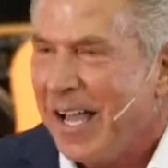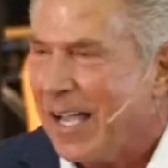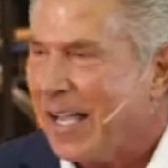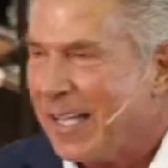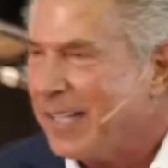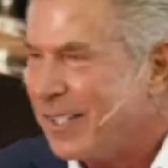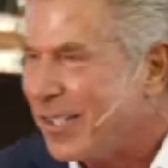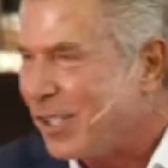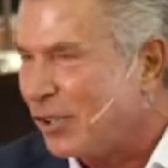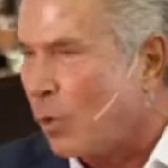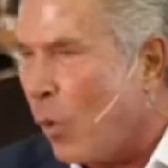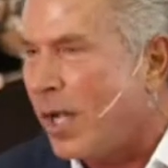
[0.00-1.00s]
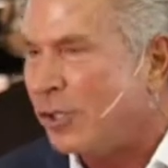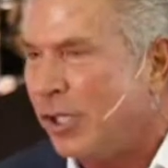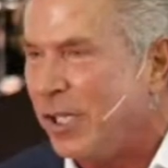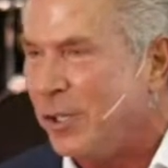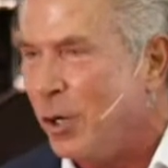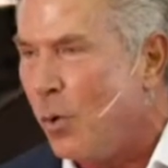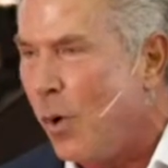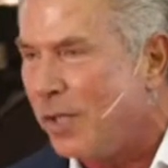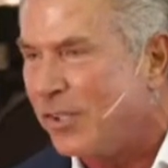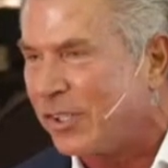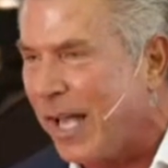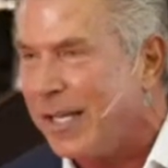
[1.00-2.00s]
He isn't just watching you
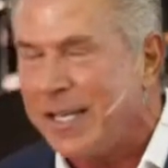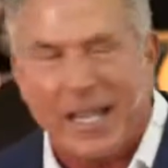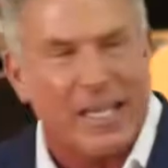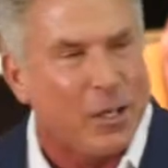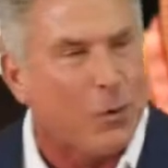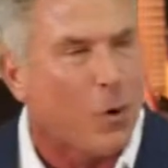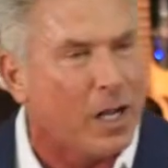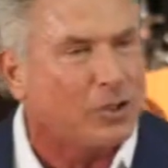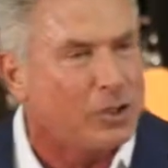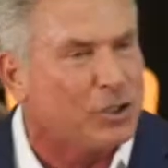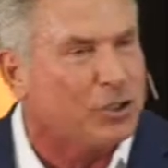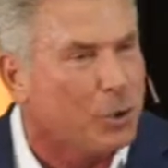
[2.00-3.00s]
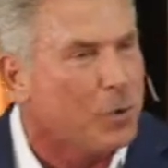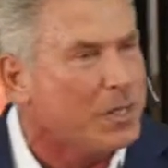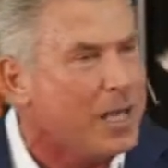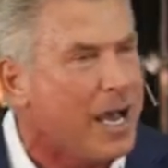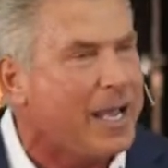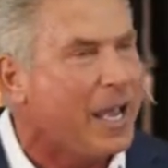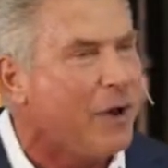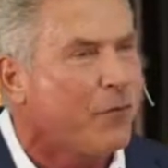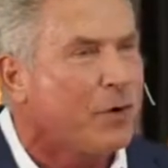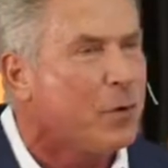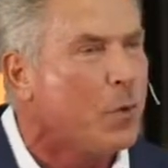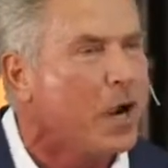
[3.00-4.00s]
on Sunday, He watches you and I
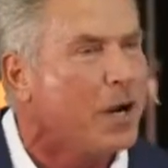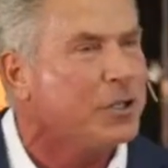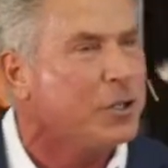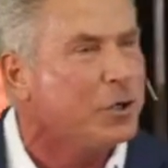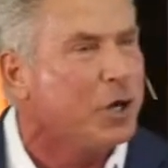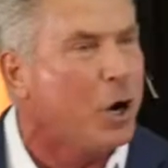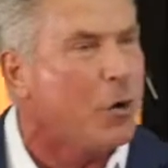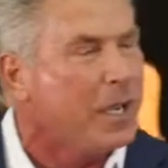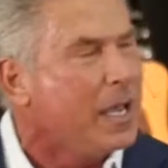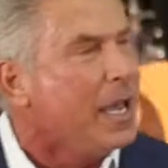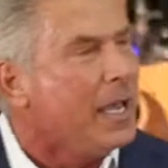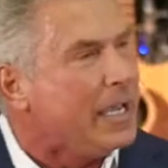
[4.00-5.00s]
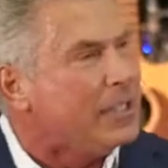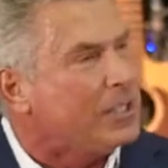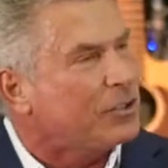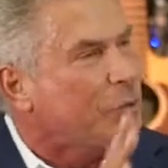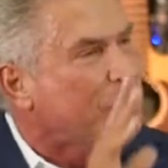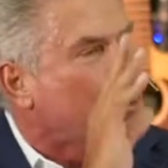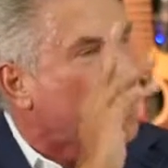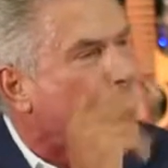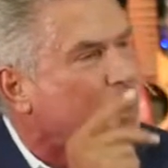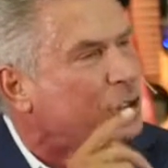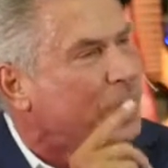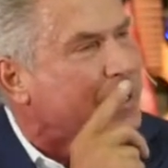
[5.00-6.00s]
everywhere you go. He, he just was
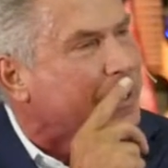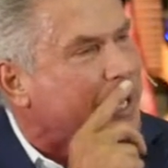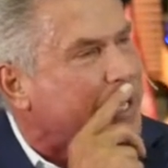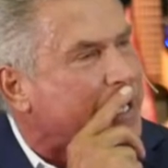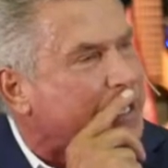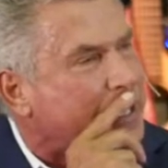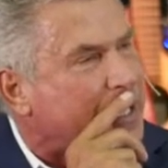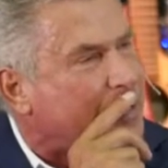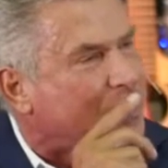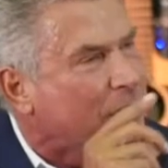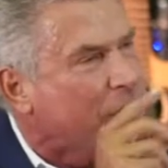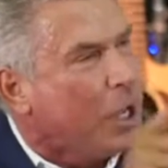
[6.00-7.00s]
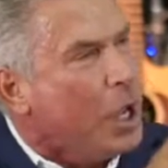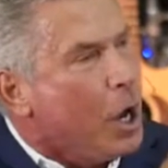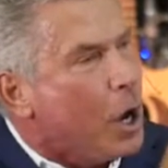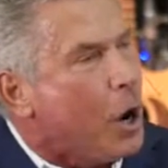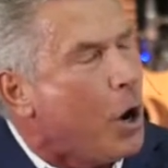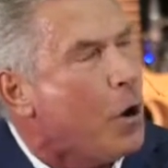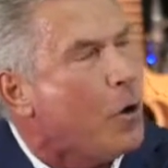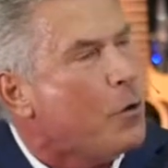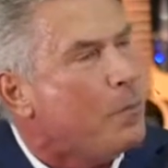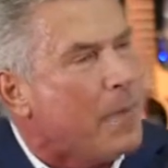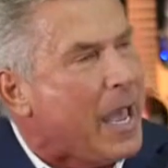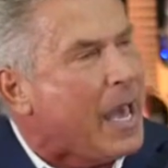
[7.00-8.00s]
watching Gideon and He says,
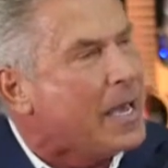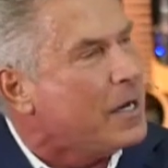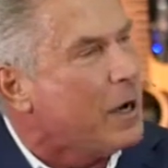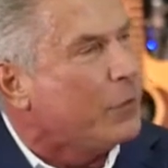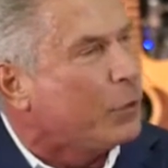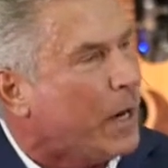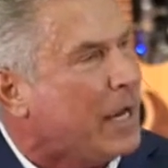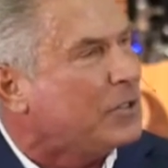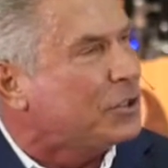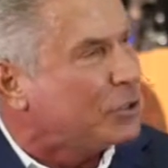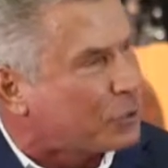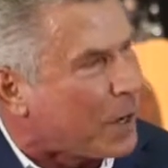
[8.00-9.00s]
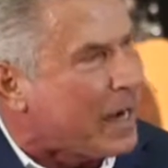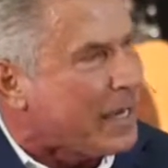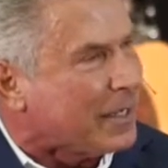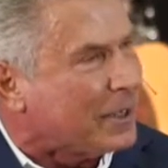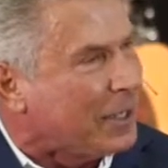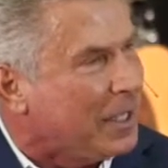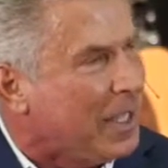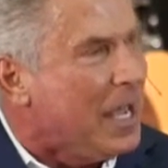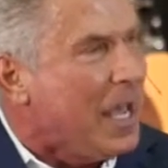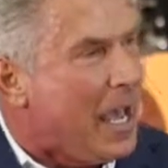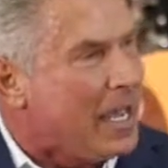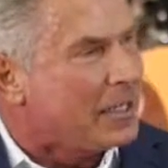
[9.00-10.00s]
Oh, man of great strength
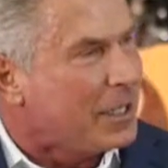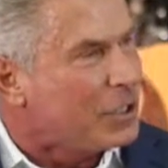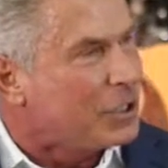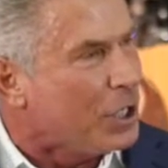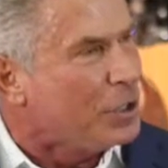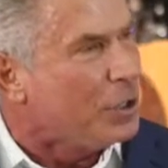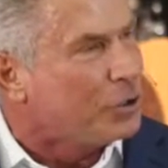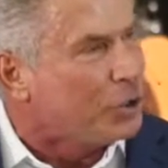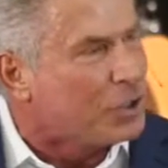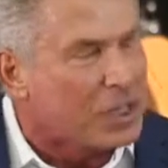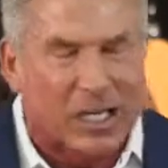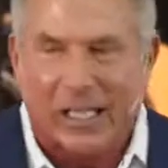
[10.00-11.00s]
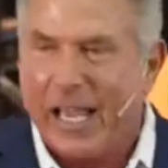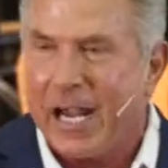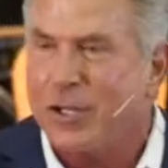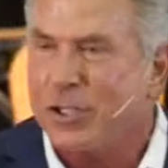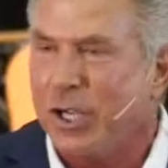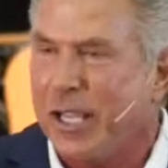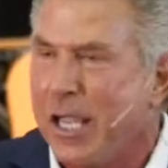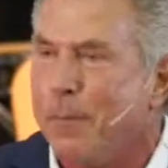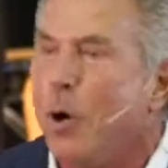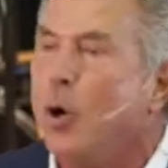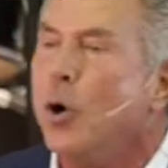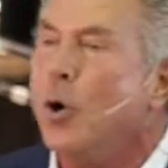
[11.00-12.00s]
and continued to declare to
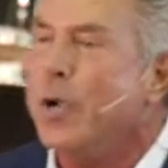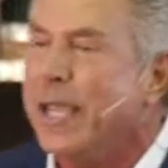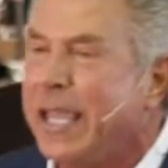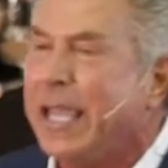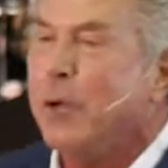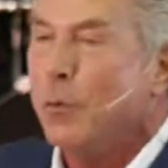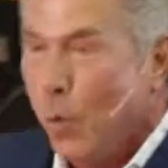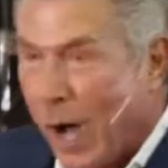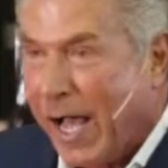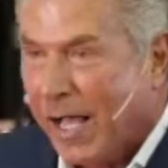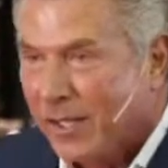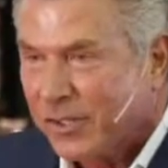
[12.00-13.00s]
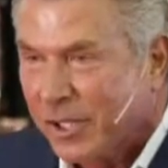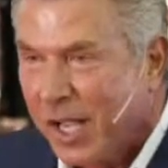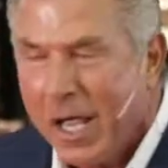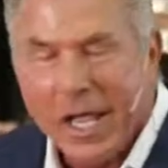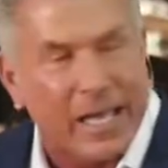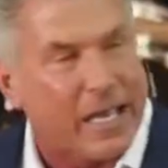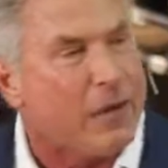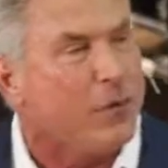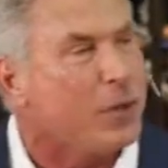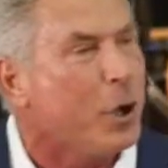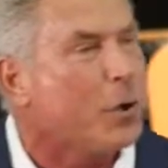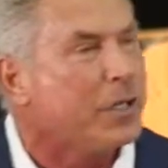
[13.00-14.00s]
him who he was.
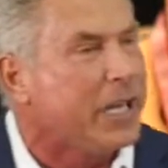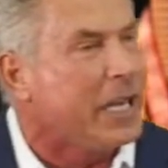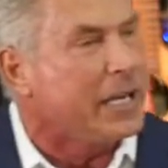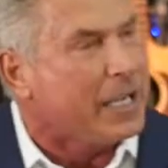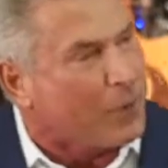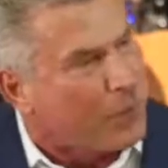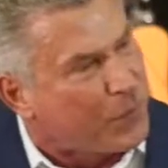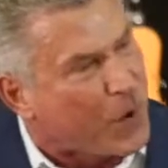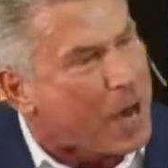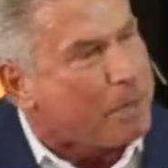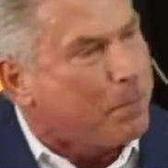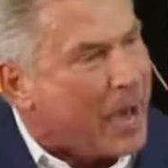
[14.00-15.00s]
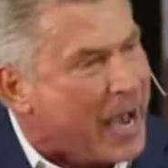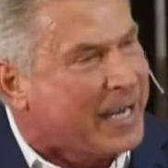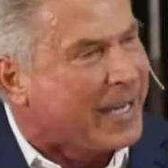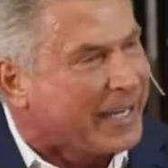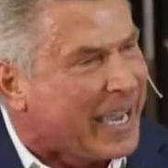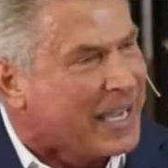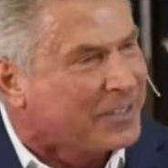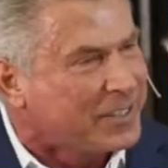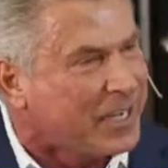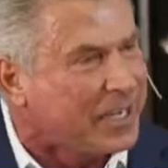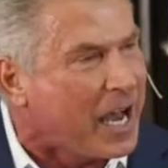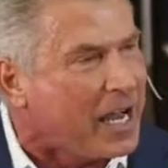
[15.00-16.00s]
Even though Gideon fought back against
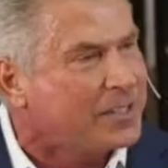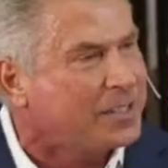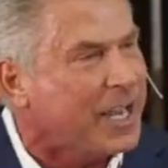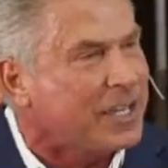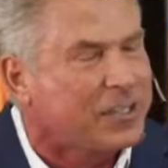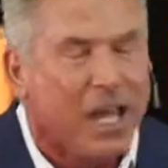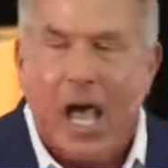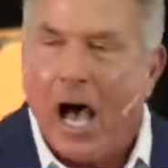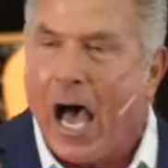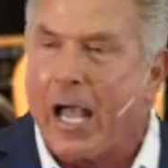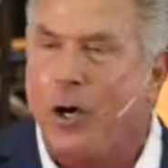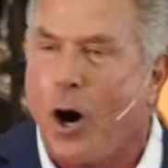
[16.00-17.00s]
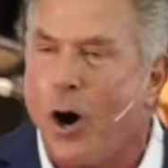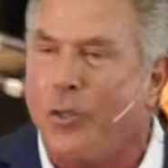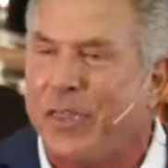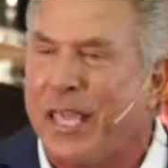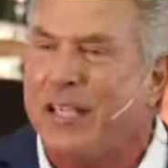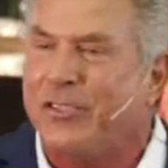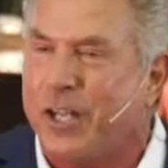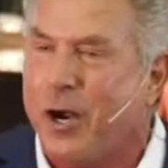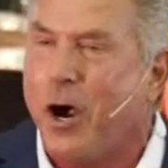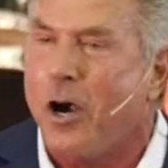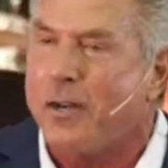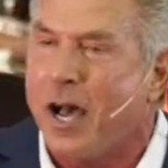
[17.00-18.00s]
it, God says, I call things that
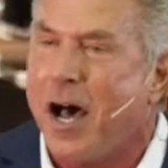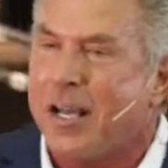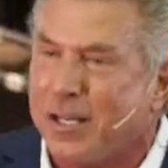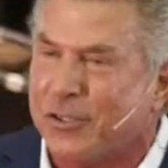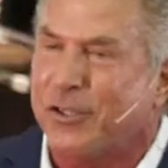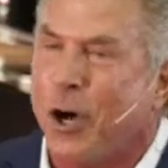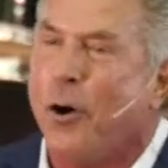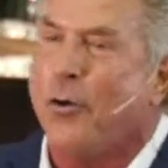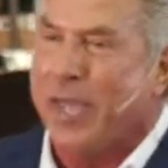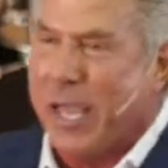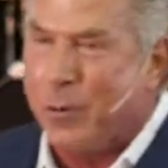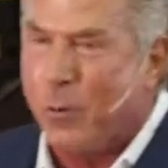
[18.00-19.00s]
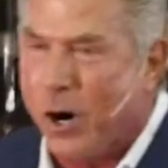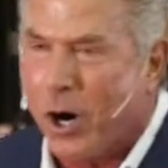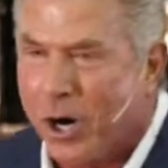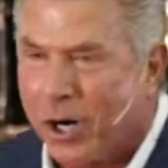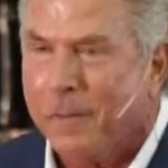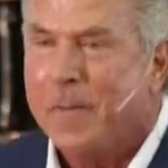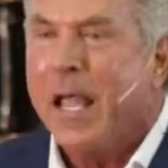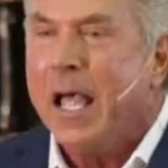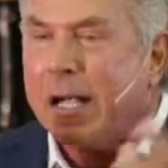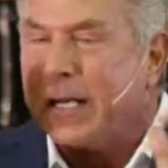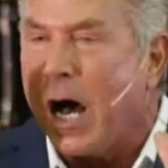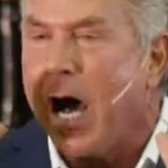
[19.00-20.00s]
are not as though they were.
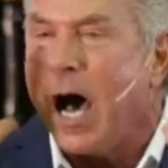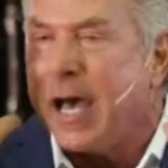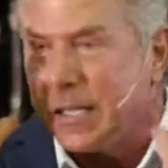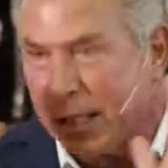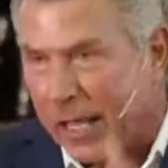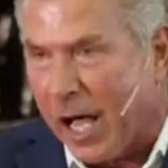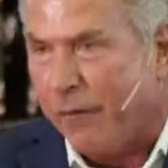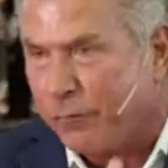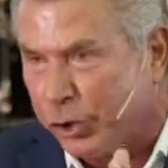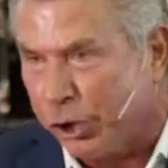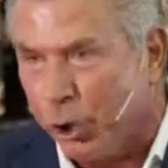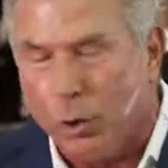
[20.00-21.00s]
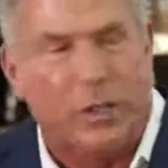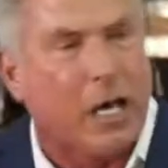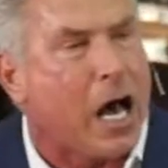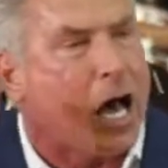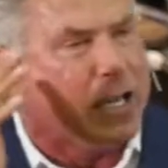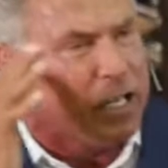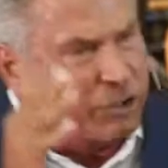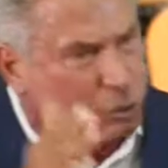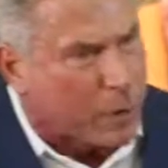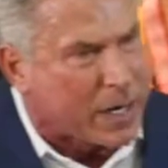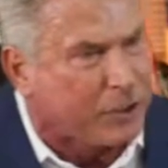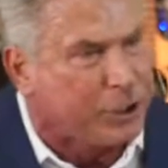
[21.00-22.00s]
God loves you, God is
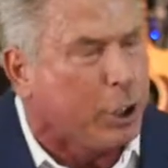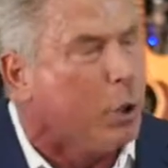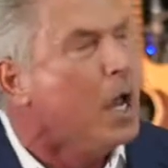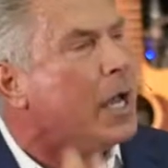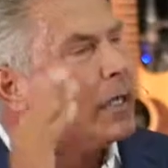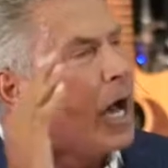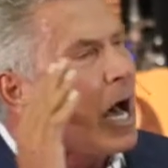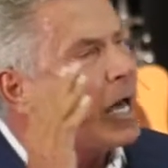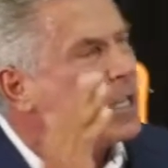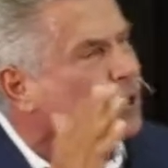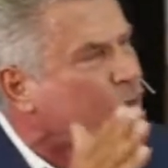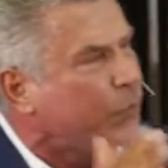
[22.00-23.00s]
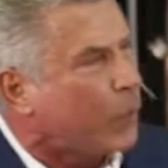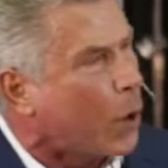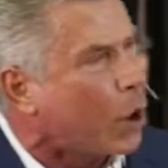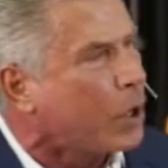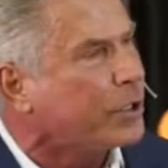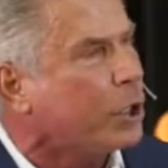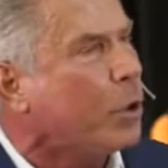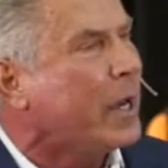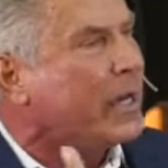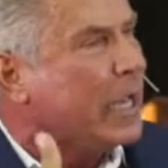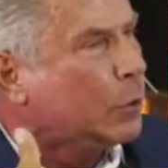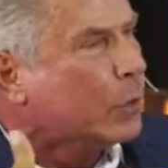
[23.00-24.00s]
with you, God is for you,
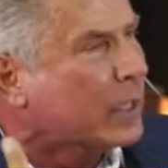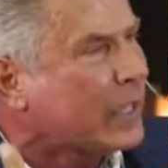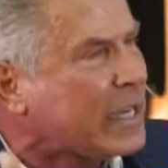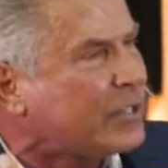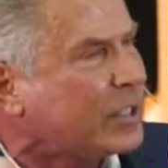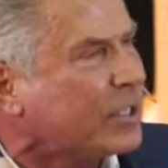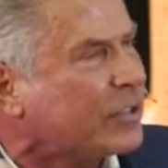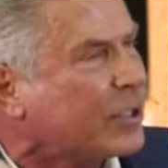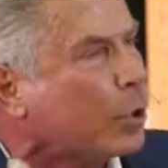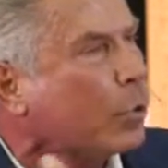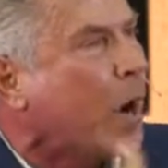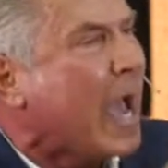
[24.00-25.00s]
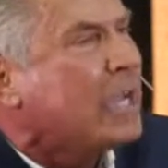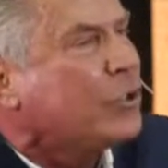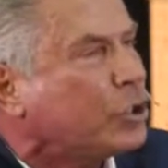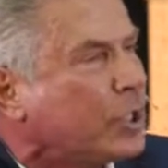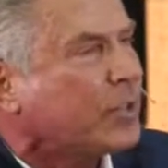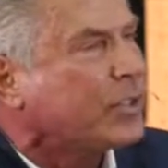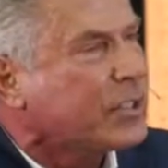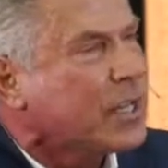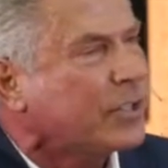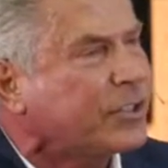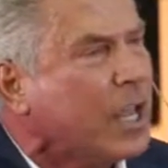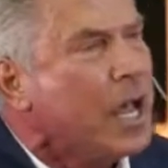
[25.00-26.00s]
and he releases the
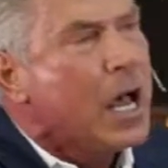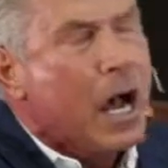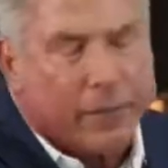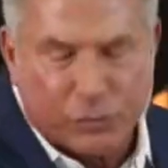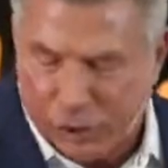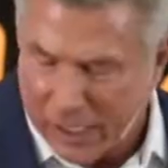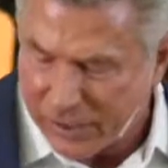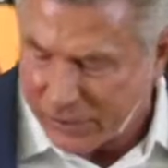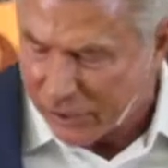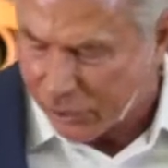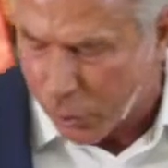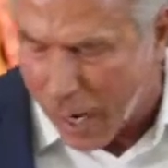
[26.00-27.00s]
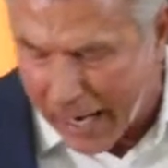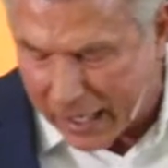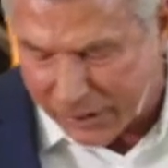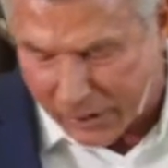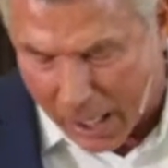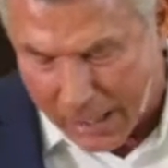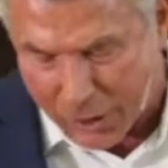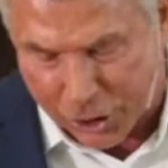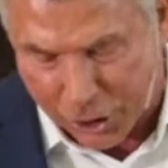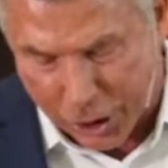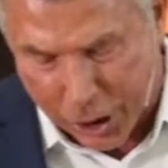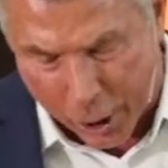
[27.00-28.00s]
righteousness of Jesus Christ
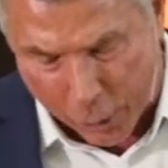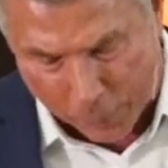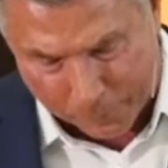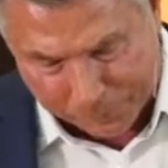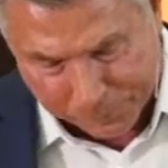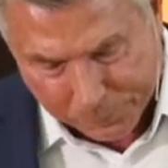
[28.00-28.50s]
unto you.